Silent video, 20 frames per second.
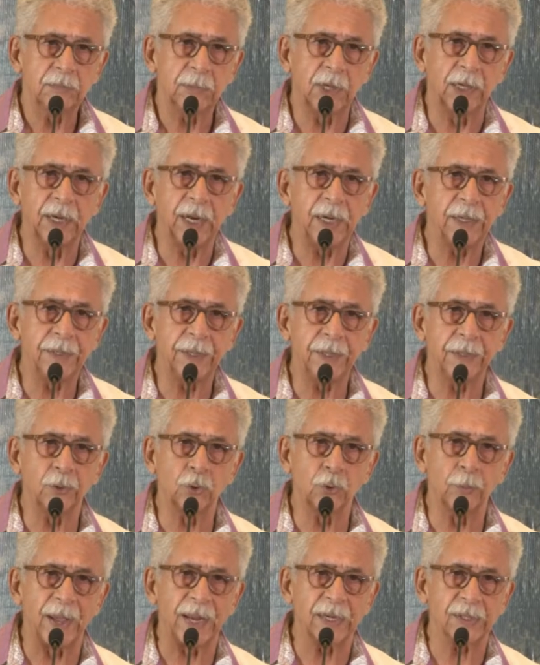unending
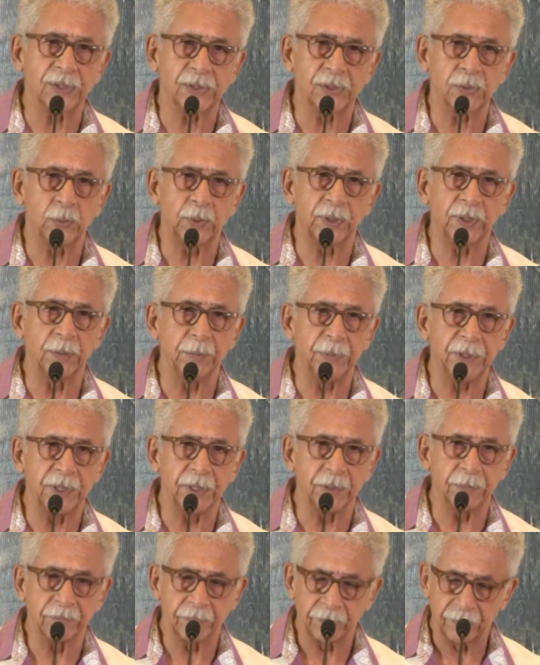romance with the
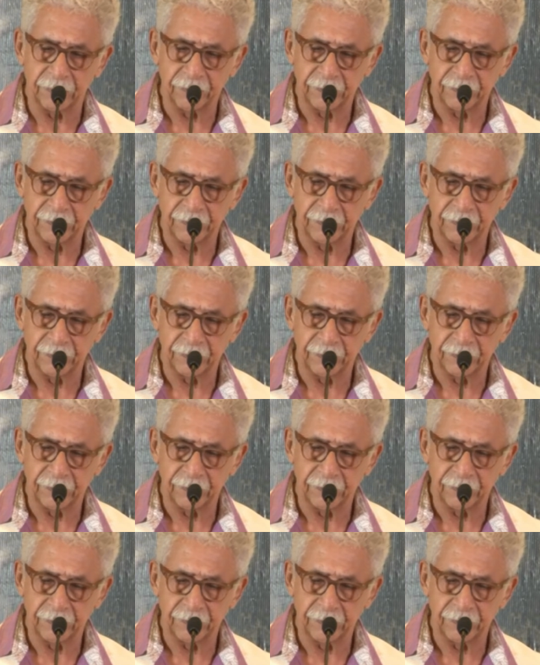medium.